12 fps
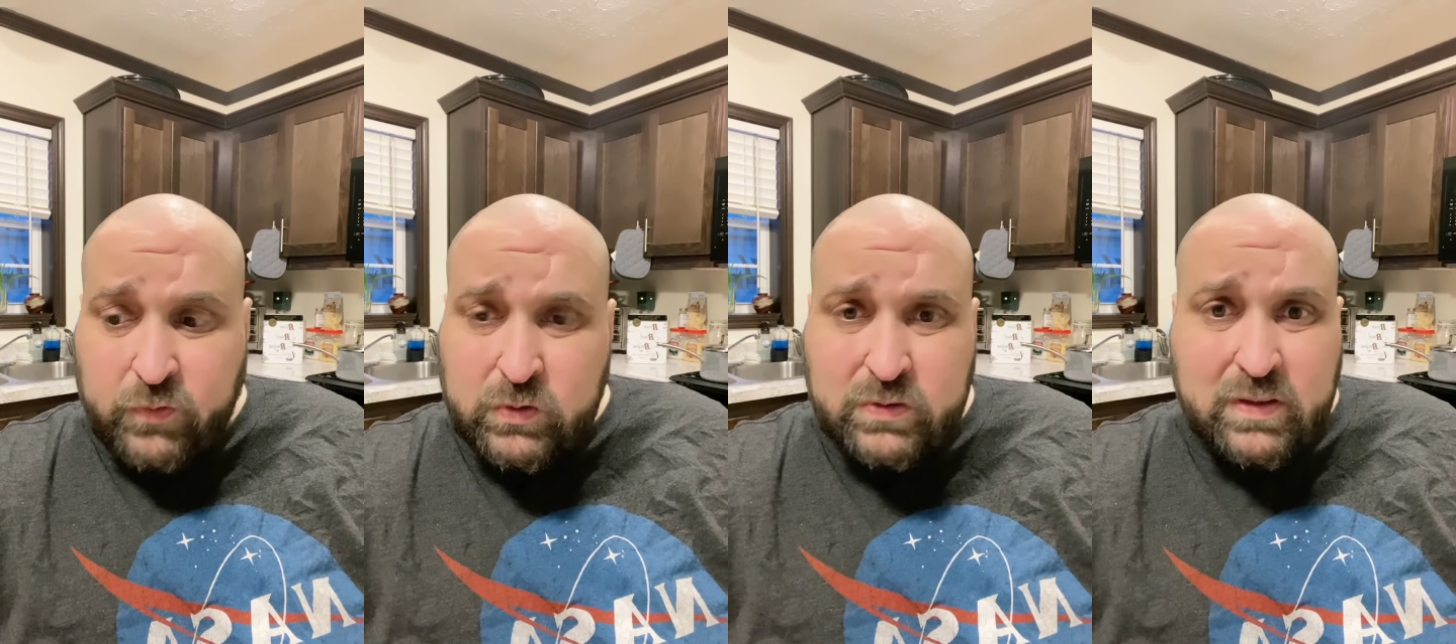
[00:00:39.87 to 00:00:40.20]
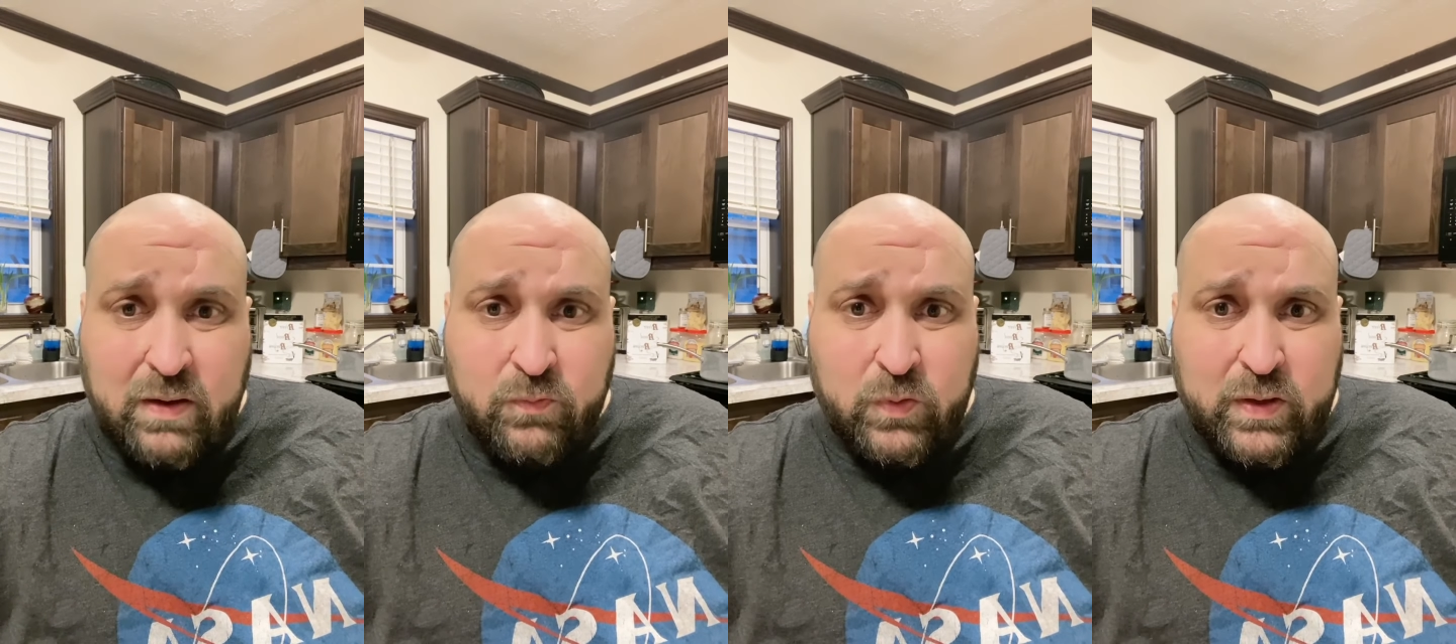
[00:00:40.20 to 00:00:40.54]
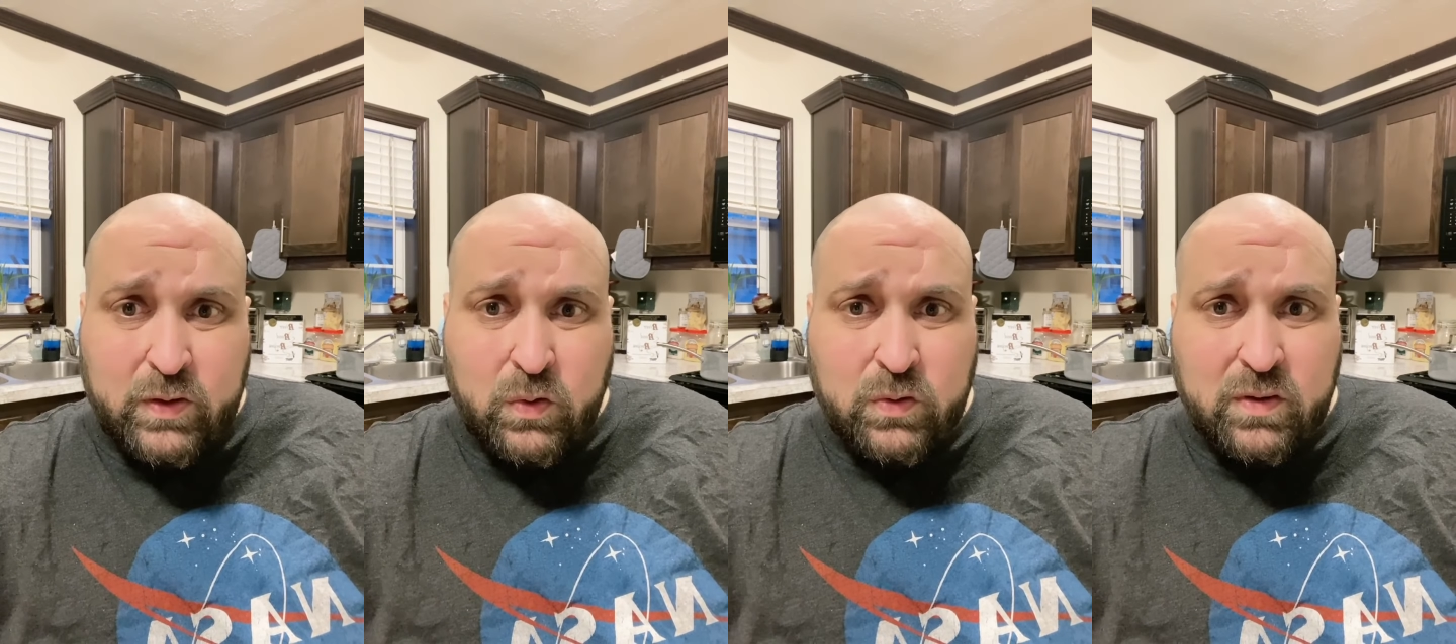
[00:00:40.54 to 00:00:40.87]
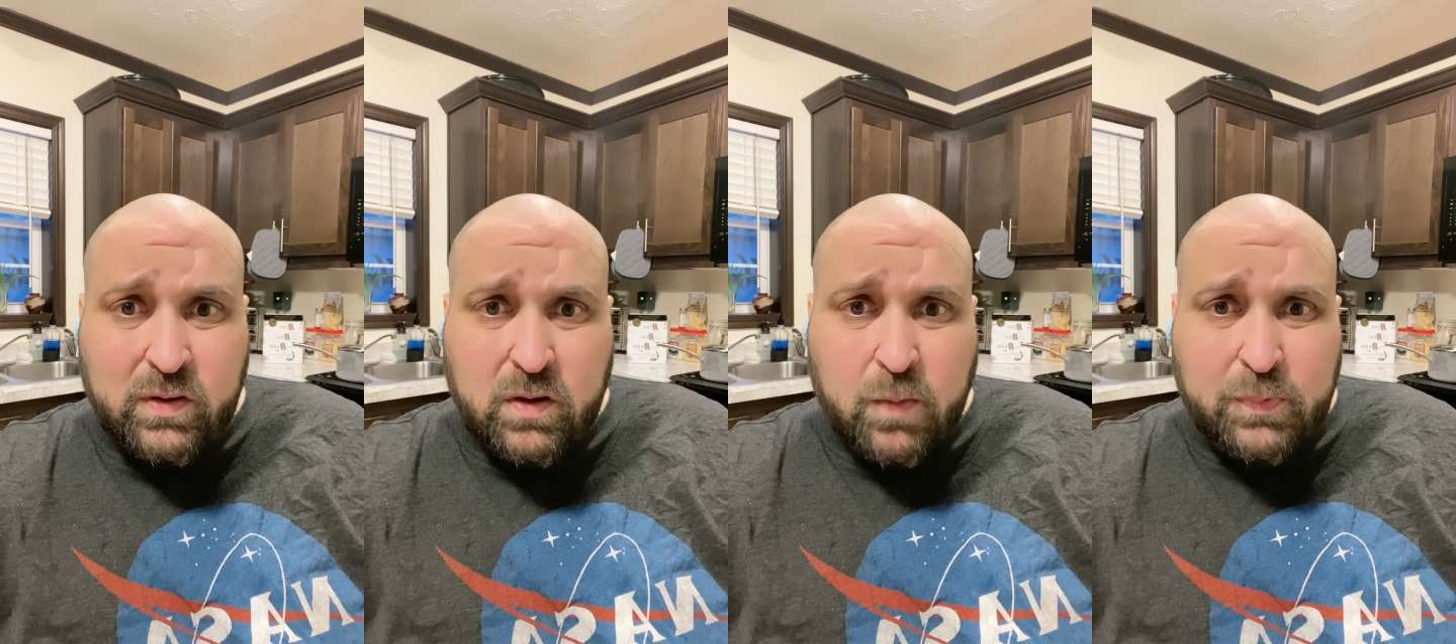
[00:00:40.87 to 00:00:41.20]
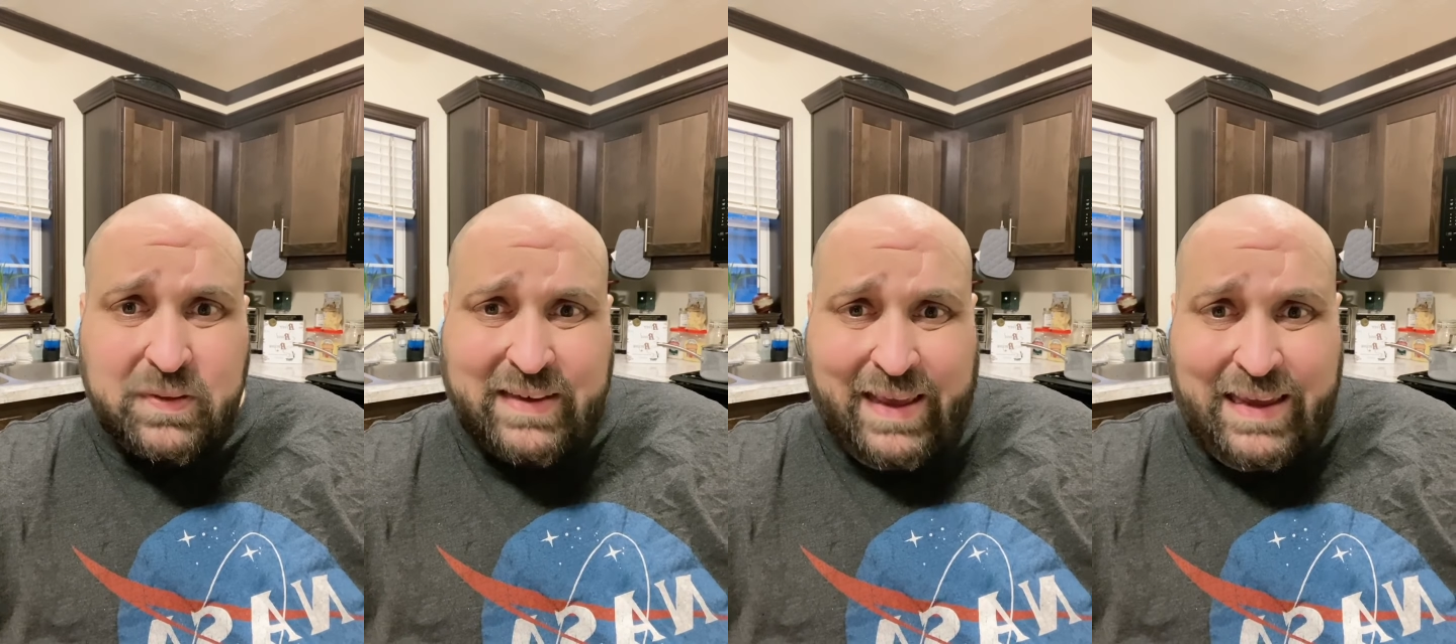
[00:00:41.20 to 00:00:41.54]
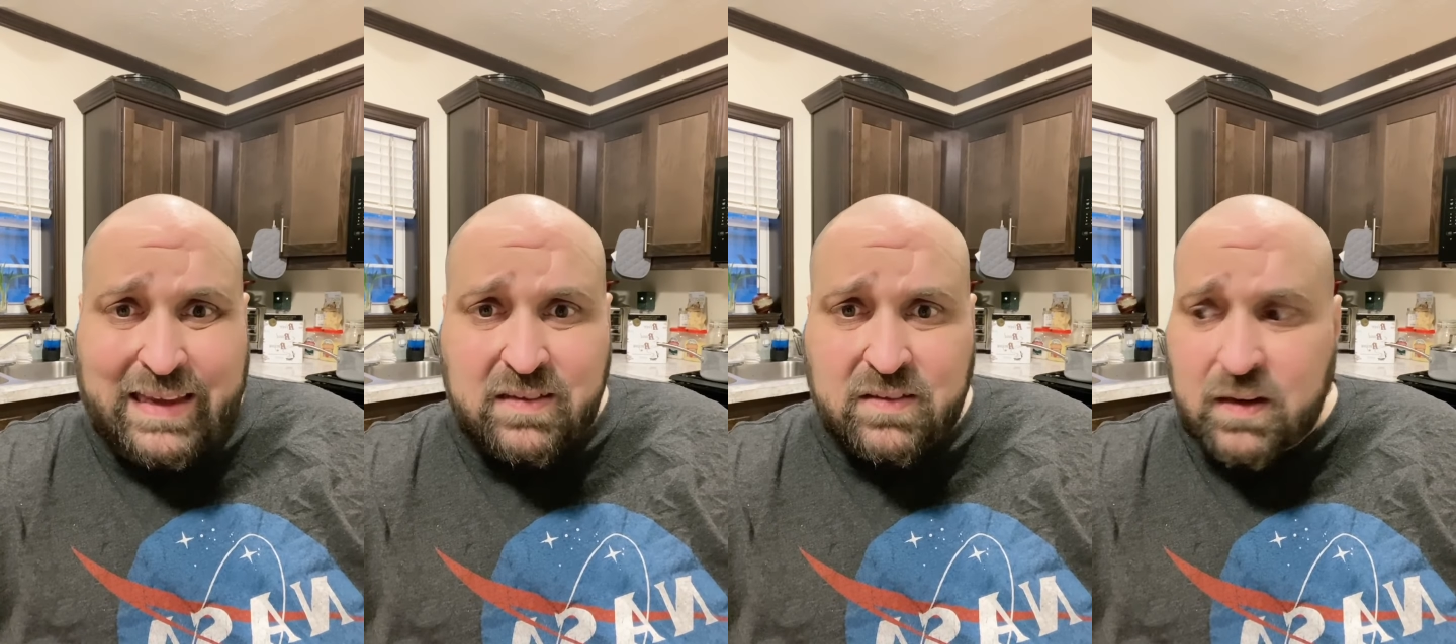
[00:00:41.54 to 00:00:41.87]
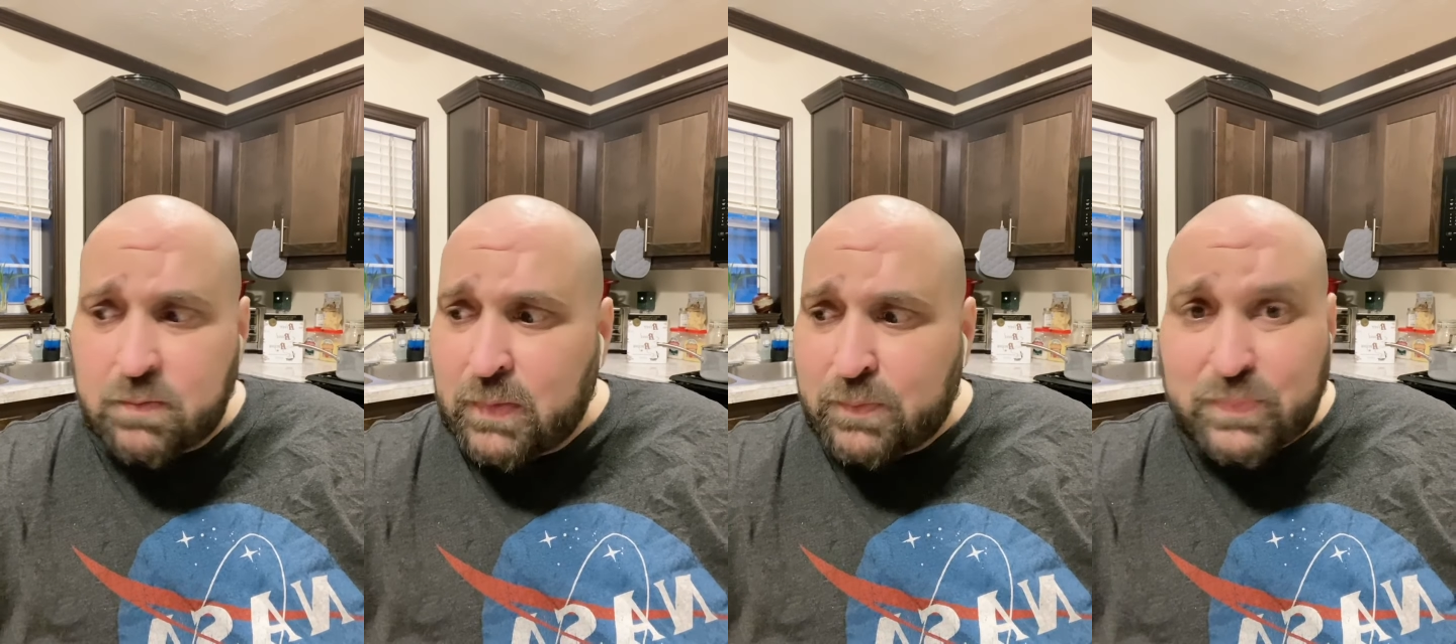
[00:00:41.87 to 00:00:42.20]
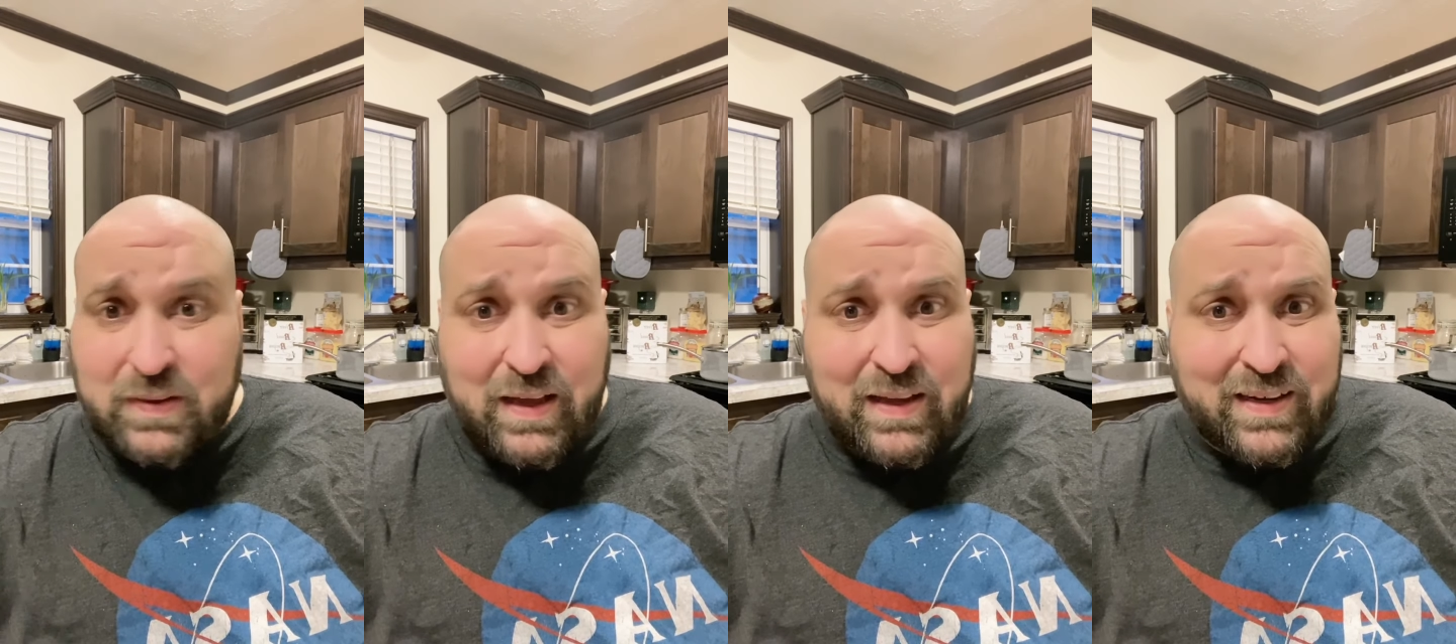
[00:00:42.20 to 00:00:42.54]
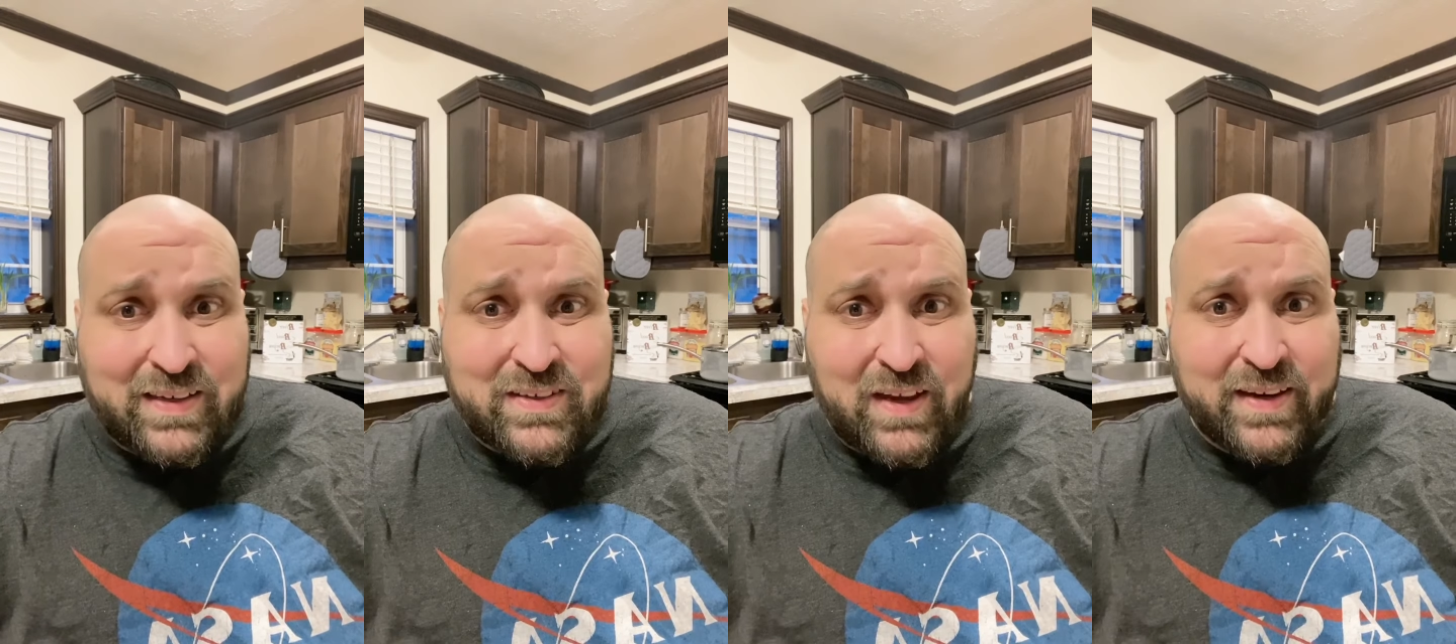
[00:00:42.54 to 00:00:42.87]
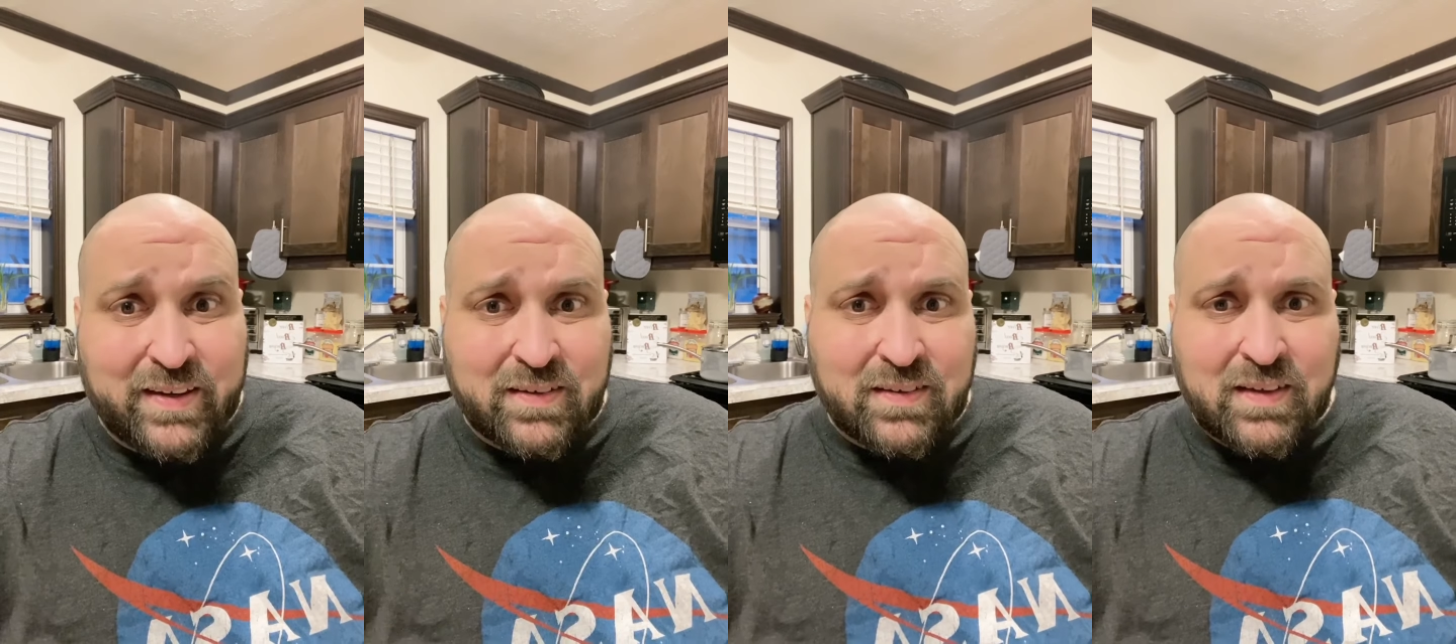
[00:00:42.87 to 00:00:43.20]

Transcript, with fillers: first thing I've really cooked in a couple of days, and I'm, I'm kind of excited.